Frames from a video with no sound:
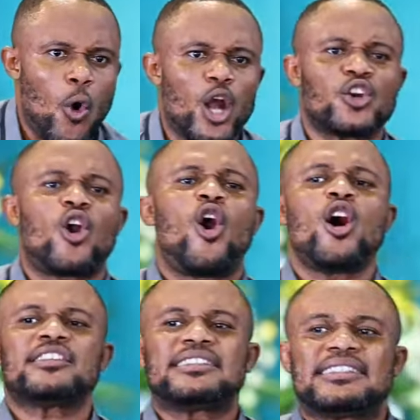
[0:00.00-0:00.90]
what
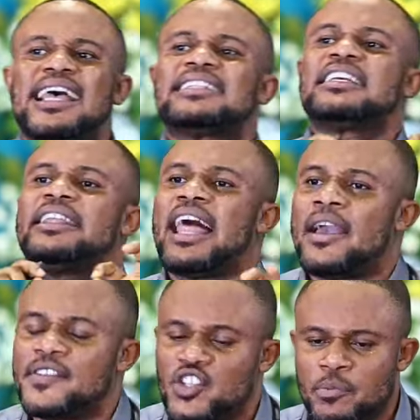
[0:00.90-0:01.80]
caused such
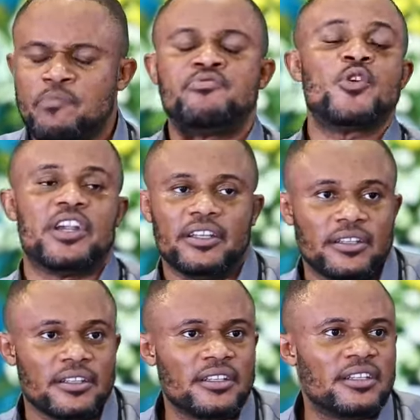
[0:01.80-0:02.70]
lives to be
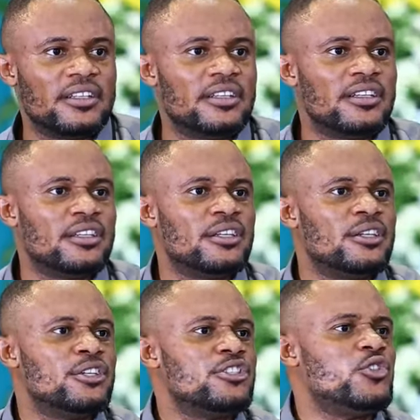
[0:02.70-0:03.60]
broken,
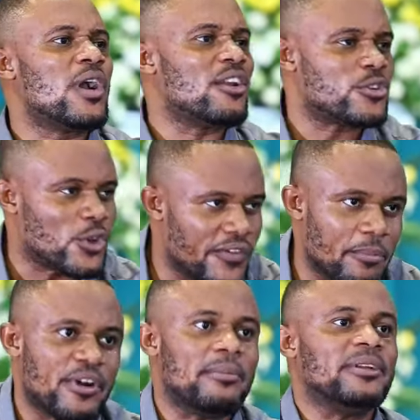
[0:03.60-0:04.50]
you cannot
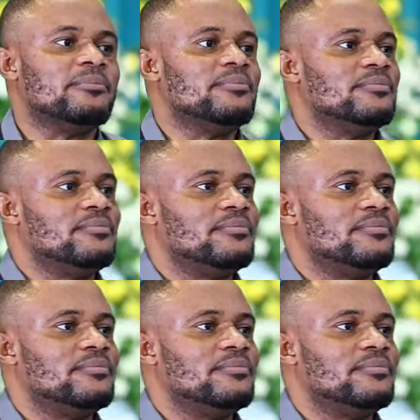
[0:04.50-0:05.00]
solve the problem.